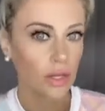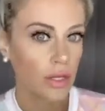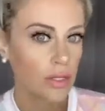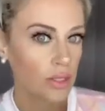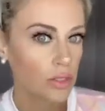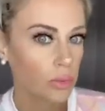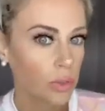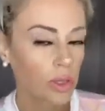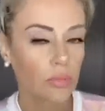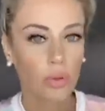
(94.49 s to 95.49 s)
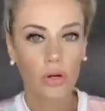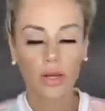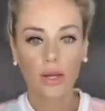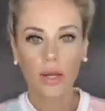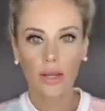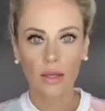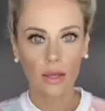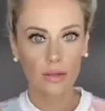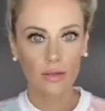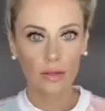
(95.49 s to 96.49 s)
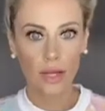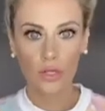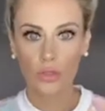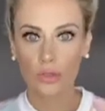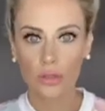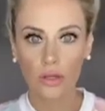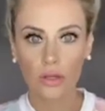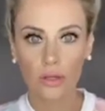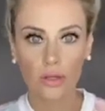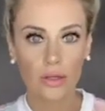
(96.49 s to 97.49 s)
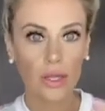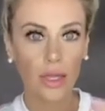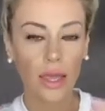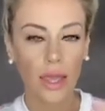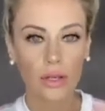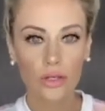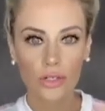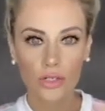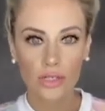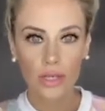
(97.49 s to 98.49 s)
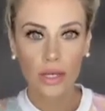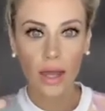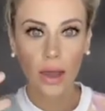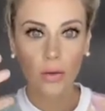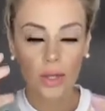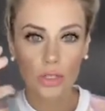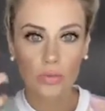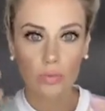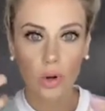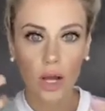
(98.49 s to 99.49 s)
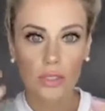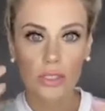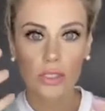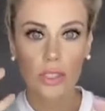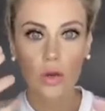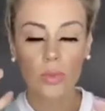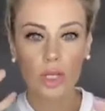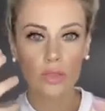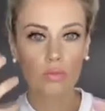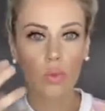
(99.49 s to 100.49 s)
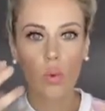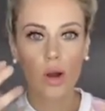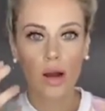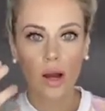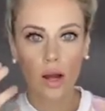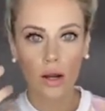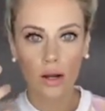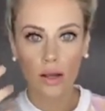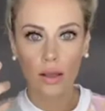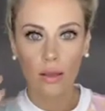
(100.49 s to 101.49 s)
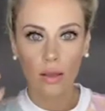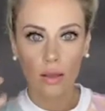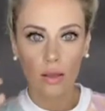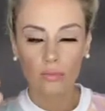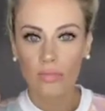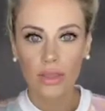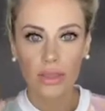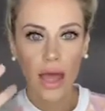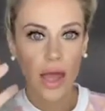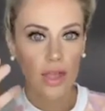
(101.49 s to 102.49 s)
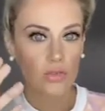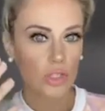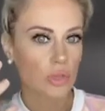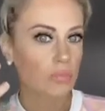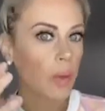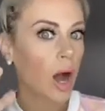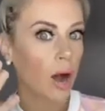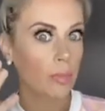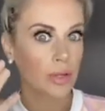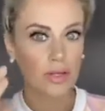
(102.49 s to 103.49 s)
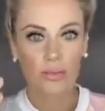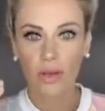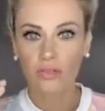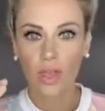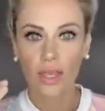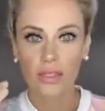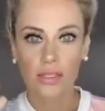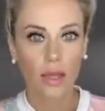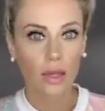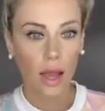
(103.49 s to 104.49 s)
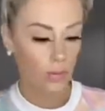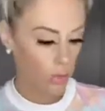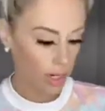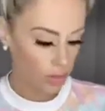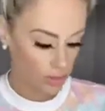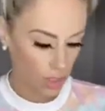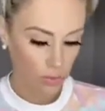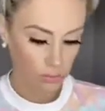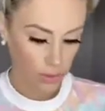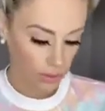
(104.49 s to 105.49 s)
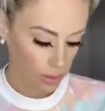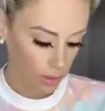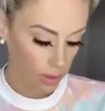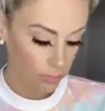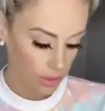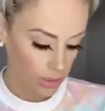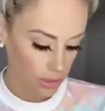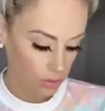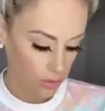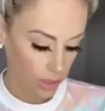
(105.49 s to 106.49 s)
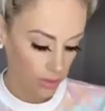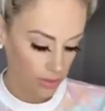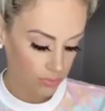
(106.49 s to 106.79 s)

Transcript: So it's a really pretty natural look. You can just see how it just brought so much more life and just pop into my face. Like, eyebrows are really a big deal, you guys.